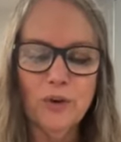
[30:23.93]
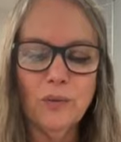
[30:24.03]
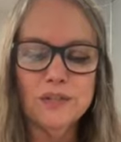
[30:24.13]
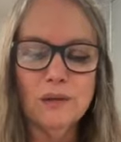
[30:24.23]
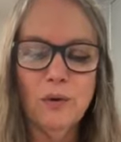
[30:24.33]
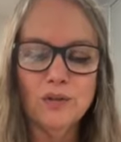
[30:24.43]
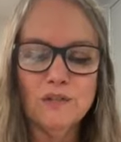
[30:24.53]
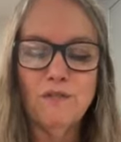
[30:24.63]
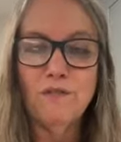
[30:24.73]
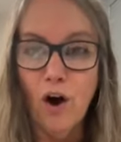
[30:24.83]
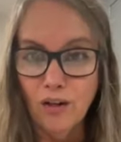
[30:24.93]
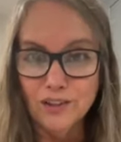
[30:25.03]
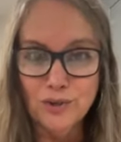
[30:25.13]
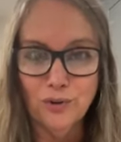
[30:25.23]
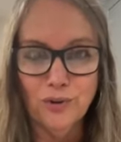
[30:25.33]
was the most
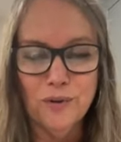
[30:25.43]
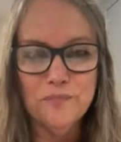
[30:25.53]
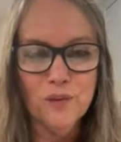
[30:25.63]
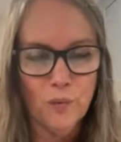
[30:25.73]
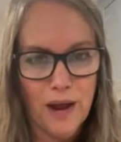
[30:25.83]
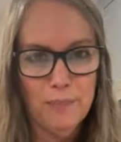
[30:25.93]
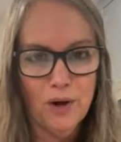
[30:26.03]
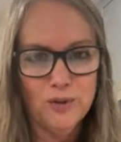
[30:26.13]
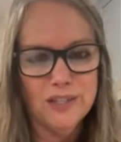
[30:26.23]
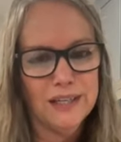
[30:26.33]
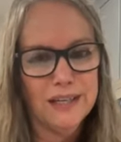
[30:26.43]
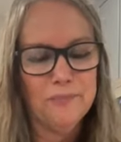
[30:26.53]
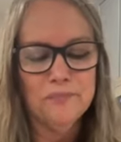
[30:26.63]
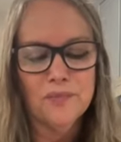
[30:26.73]
volatile when I posted it.